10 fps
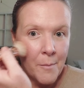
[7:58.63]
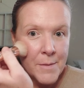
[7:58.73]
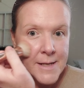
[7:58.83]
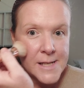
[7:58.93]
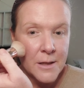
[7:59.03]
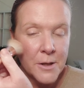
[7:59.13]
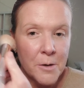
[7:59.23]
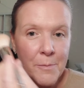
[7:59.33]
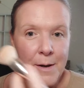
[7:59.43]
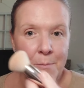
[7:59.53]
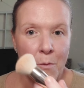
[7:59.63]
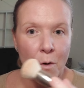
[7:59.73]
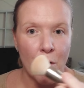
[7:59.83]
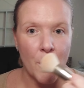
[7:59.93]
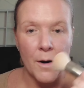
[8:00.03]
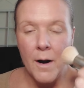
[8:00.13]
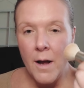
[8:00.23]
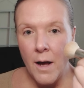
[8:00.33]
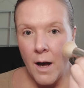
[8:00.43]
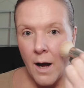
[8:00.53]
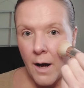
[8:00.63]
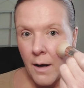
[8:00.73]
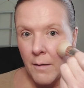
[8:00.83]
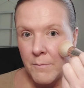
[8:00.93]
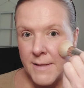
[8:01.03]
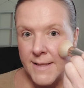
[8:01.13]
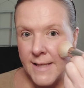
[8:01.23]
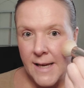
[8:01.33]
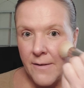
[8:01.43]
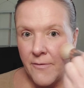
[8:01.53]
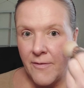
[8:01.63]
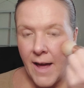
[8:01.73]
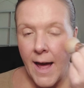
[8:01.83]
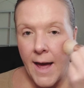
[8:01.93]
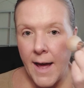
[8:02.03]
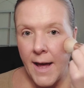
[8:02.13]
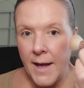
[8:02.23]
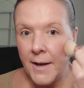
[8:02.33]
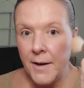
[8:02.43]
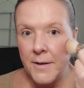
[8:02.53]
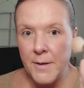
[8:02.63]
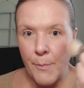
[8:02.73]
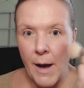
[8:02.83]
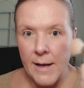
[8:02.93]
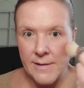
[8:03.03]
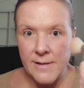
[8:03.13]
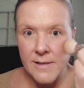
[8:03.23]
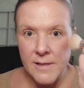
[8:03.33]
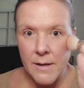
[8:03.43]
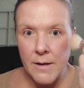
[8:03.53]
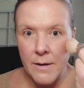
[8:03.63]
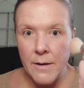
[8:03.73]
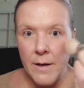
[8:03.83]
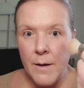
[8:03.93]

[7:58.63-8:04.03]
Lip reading: is a little bit more stiff and deposits the